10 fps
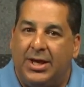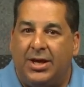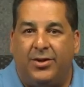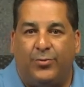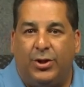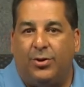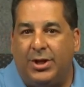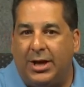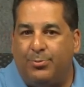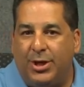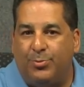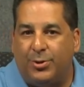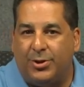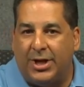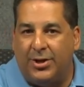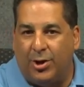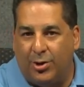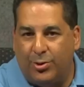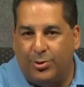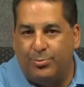And if we don't have people at
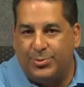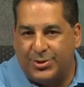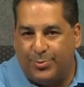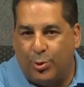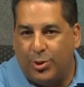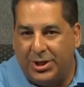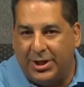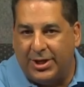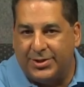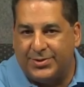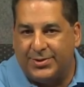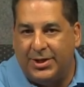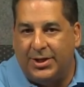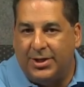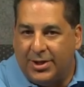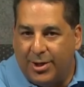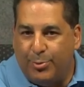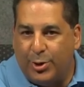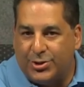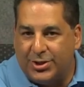home supporting us
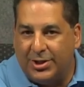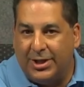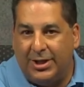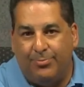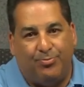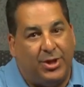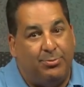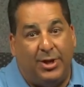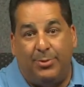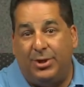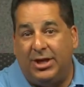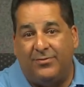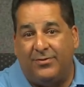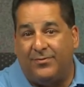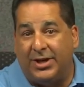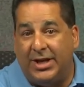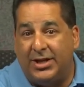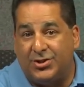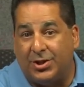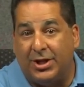emotionally and maybe even
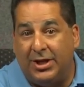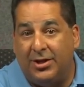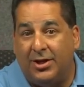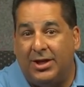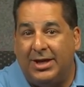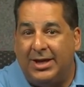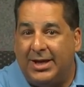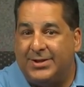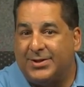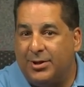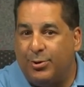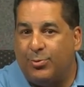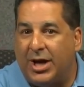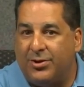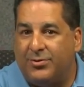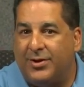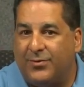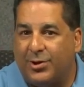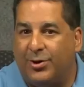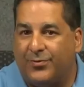financially, it's going to be rather
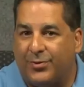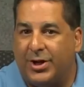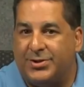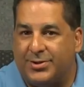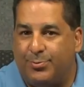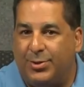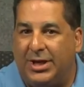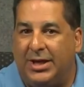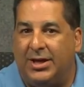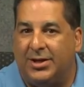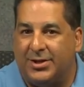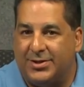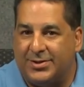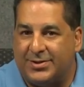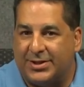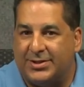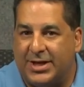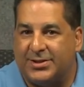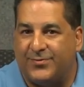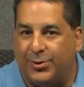difficult for us to be
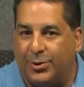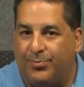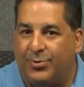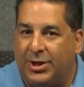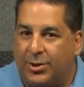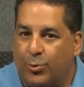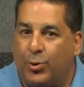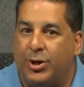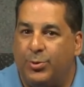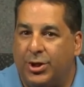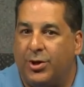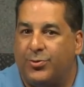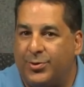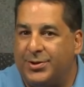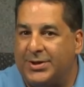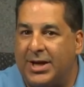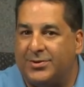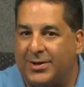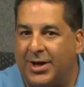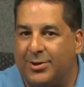successful when we go through the
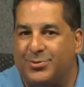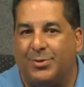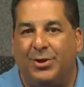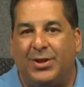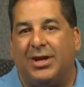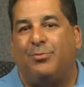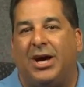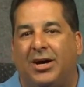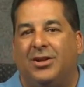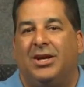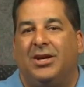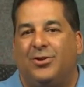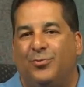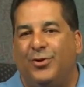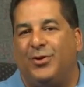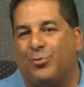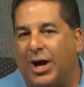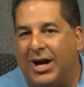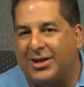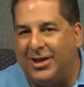downtimes. I mean, think about the movie
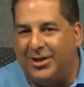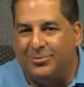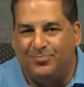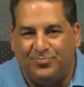Rocky.